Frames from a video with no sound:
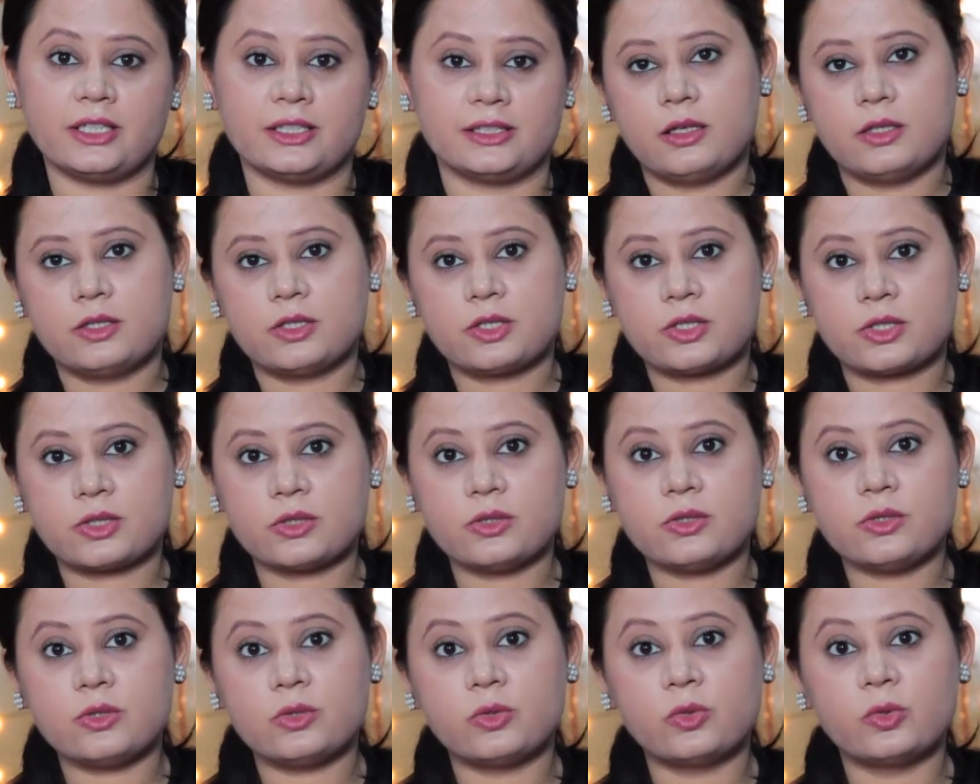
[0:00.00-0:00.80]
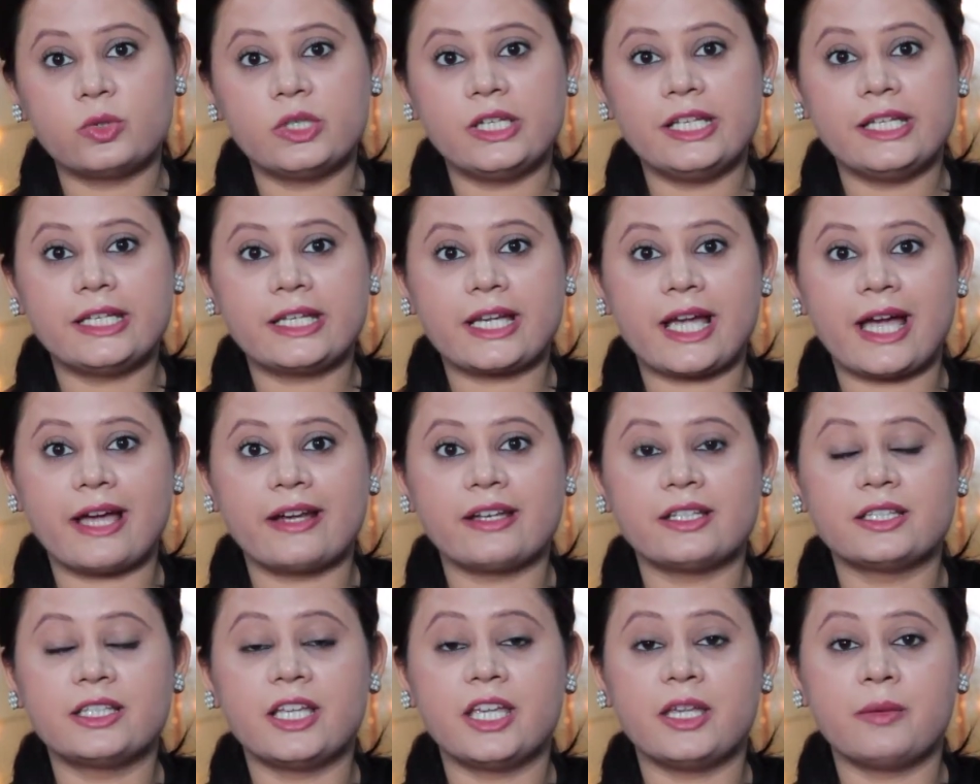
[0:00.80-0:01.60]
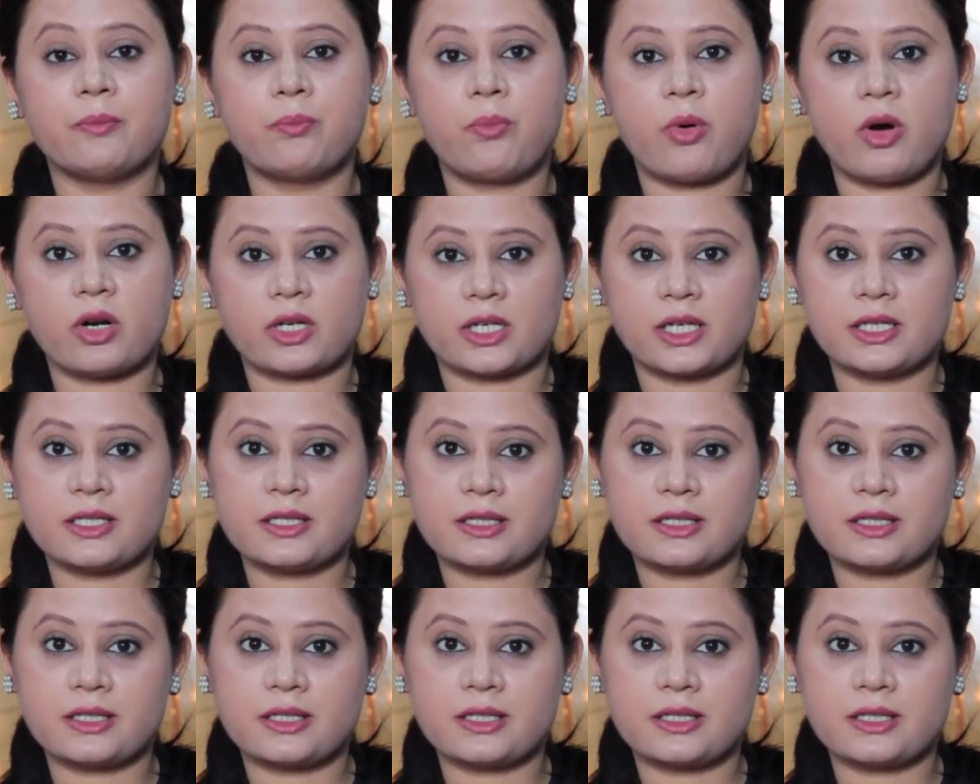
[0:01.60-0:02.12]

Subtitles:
So only carry the important